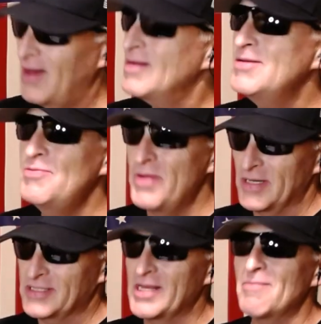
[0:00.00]
You better
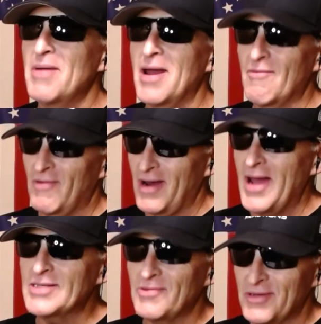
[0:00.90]
sit back and
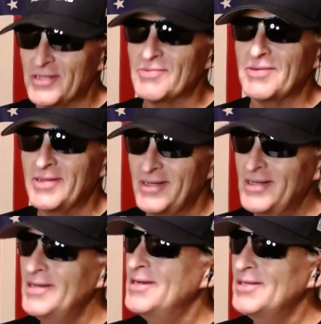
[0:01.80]
relax on this one.
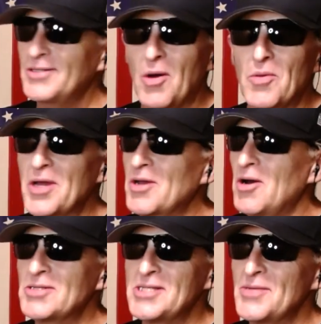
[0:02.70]
Don't get
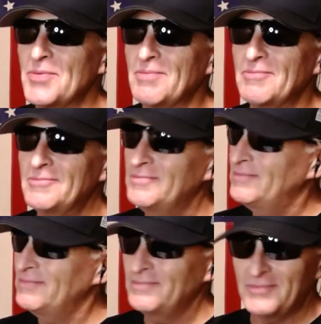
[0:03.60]
caught slipping,
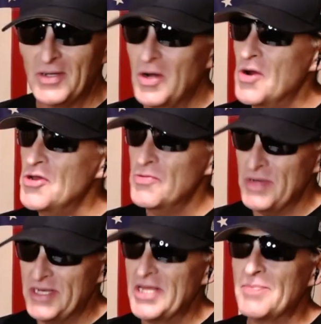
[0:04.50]
or you'll be
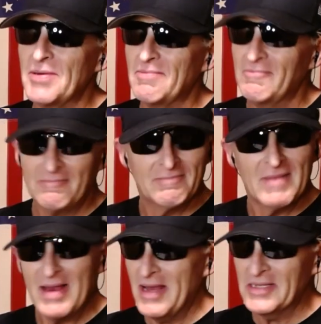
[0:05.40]
dipping.
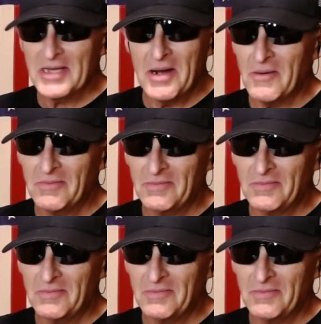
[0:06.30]
Let's go.